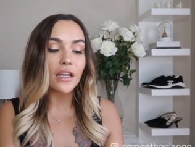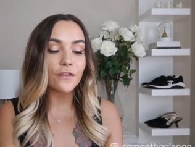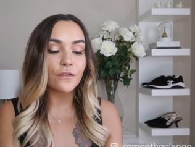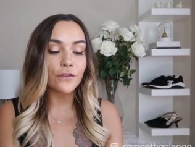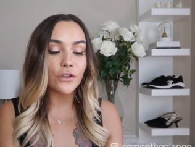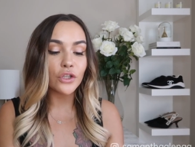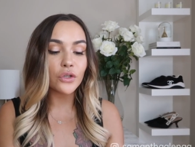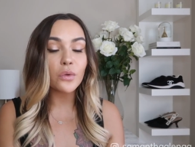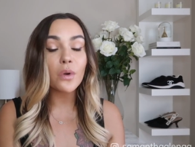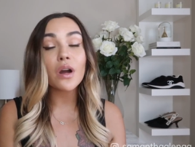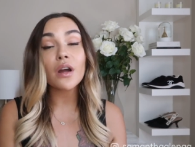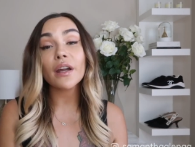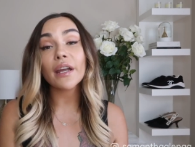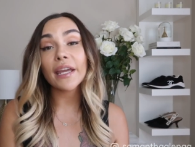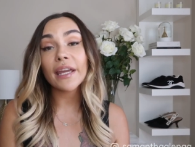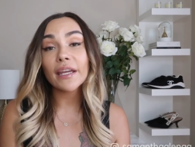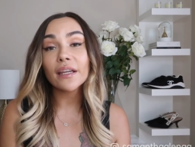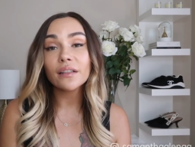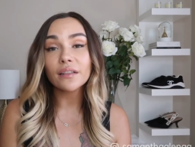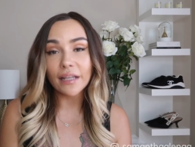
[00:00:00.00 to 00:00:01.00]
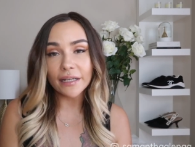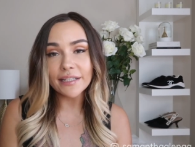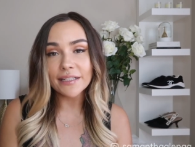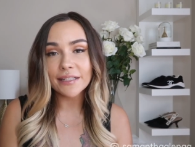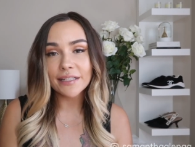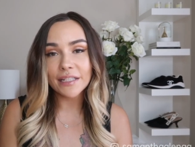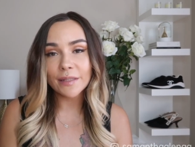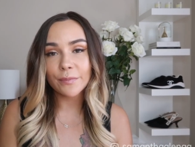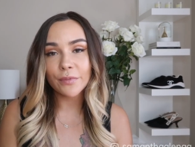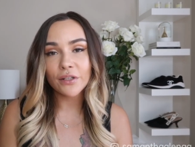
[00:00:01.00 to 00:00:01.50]
If you are a light
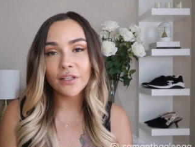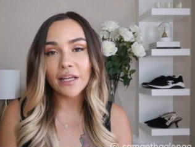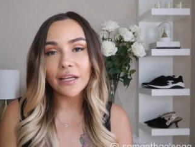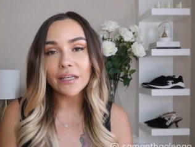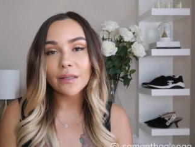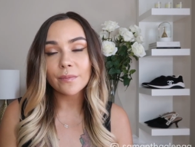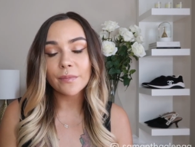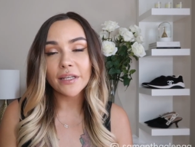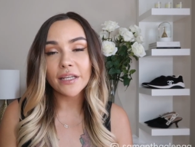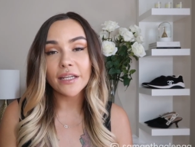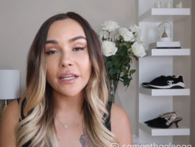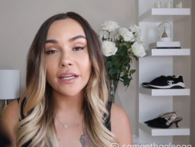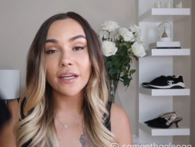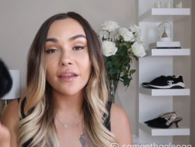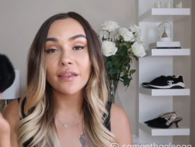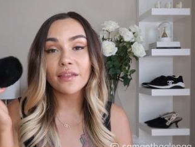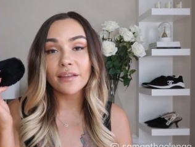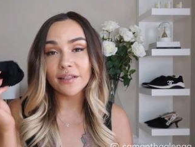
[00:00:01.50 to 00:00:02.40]
sleeper like me,